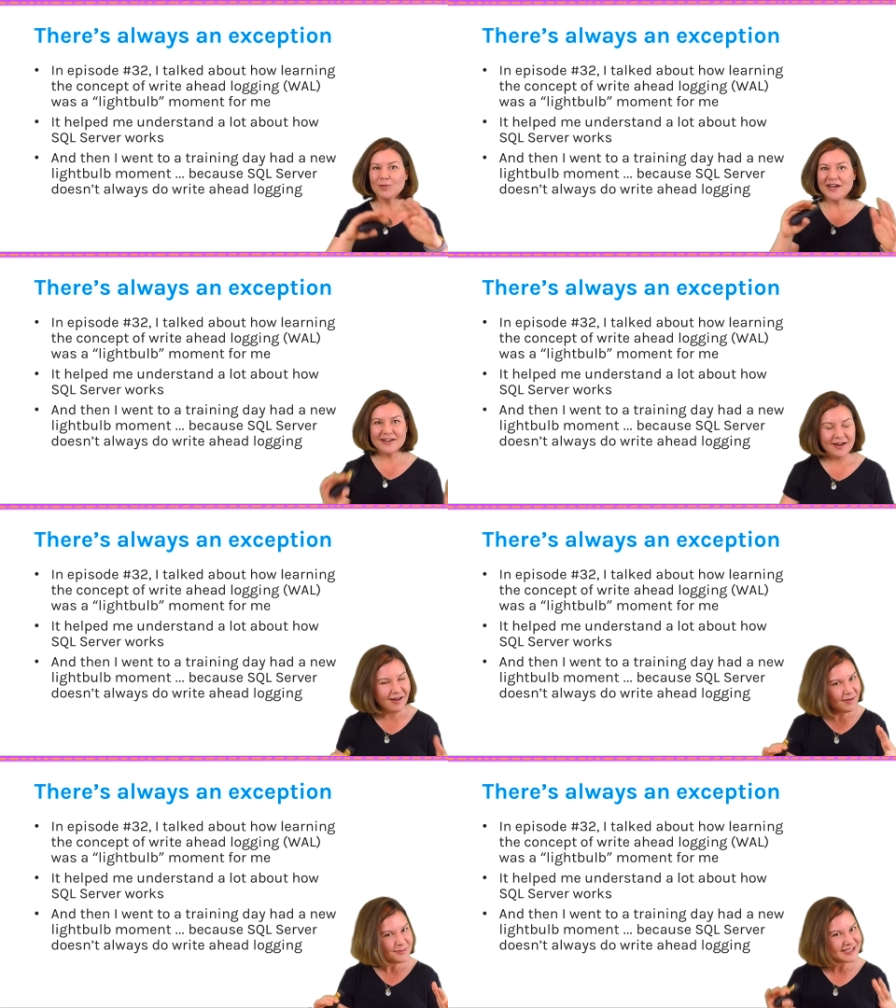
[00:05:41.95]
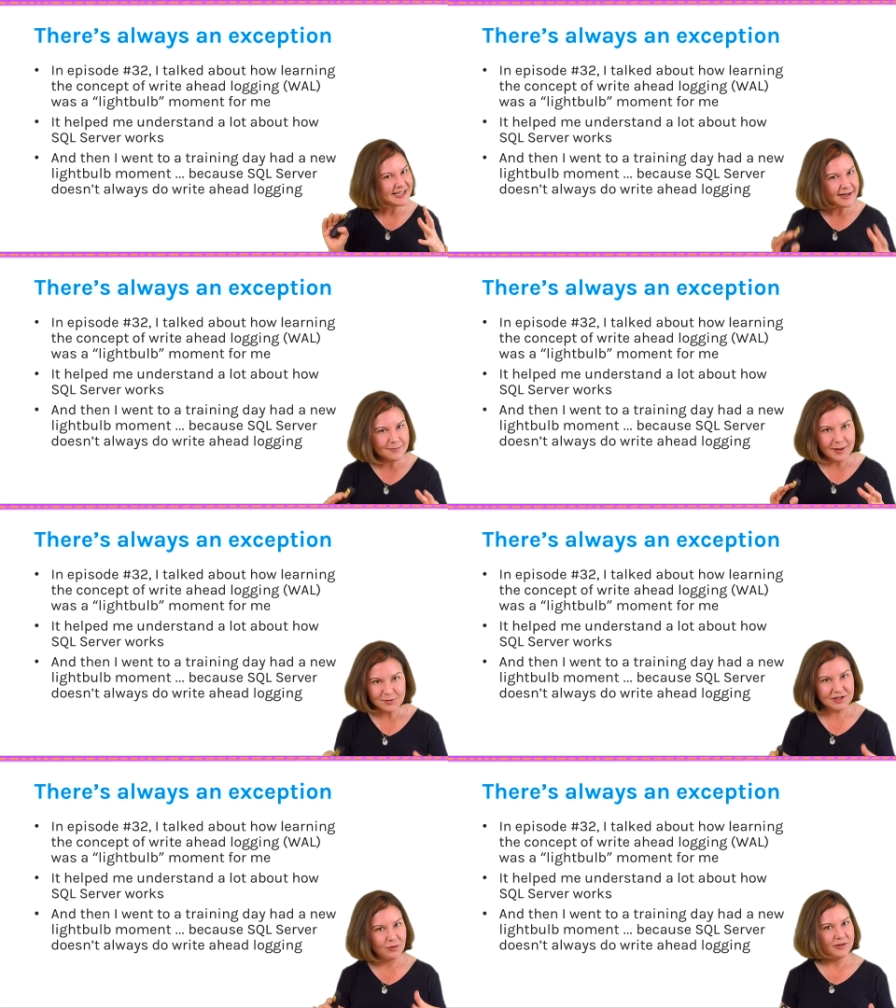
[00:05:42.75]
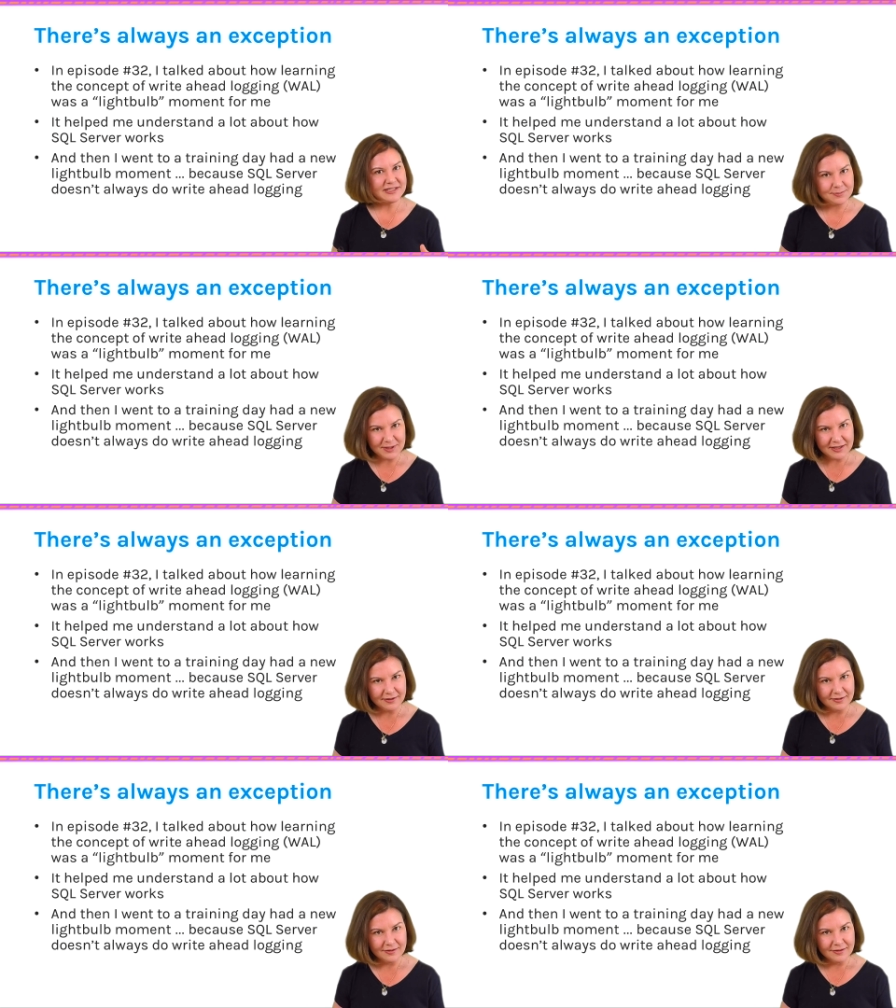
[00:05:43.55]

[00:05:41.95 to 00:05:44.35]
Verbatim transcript: When it comes to in-memory OLTP,